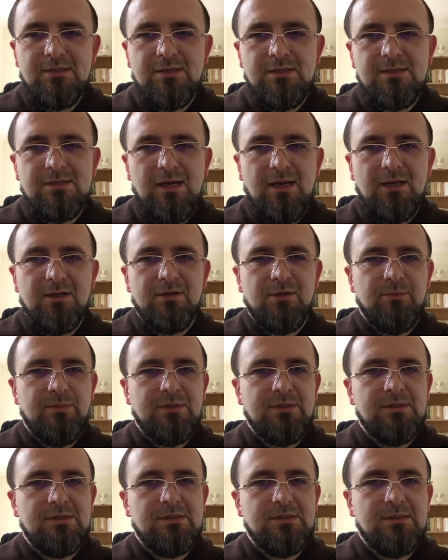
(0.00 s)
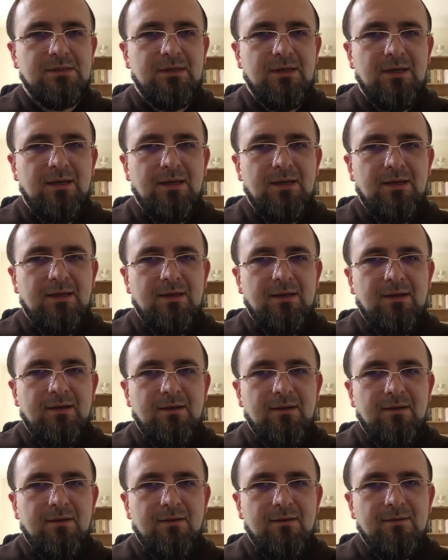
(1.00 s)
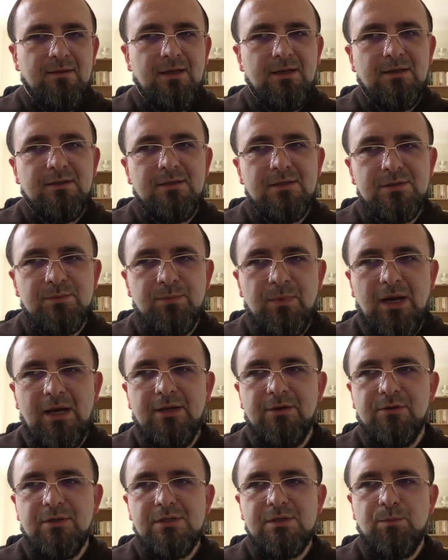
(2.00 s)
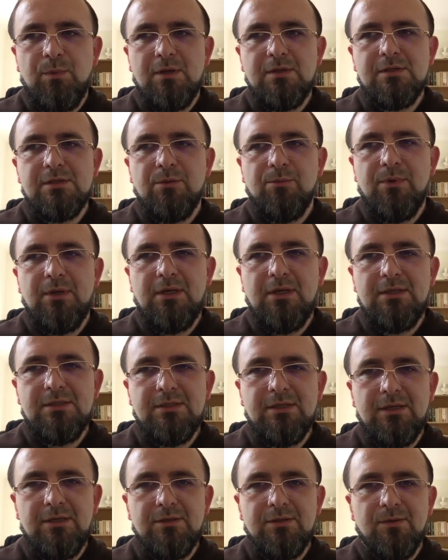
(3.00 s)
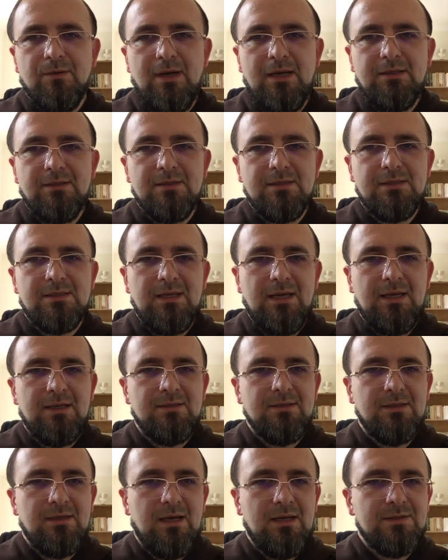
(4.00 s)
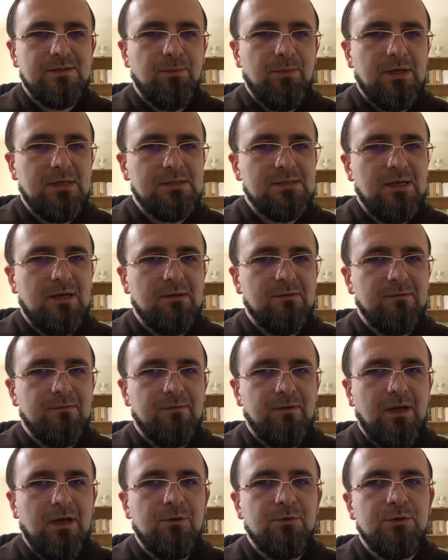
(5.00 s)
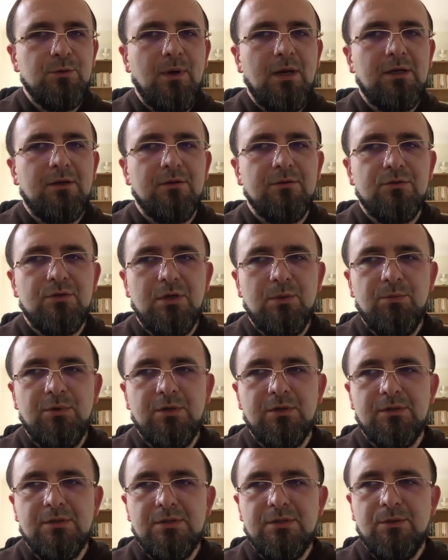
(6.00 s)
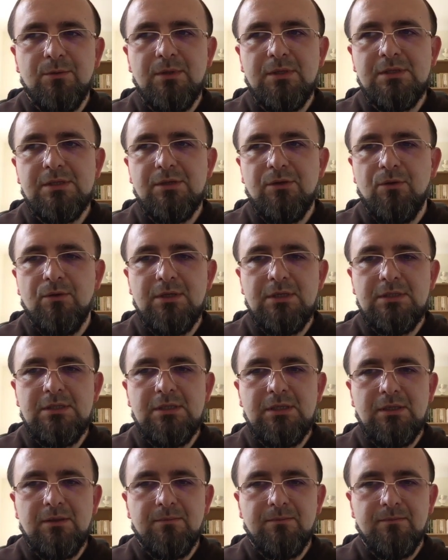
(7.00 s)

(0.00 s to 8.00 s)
the sacraments, then it is my responsibility to understand and ask myself how do I contribute to its unity?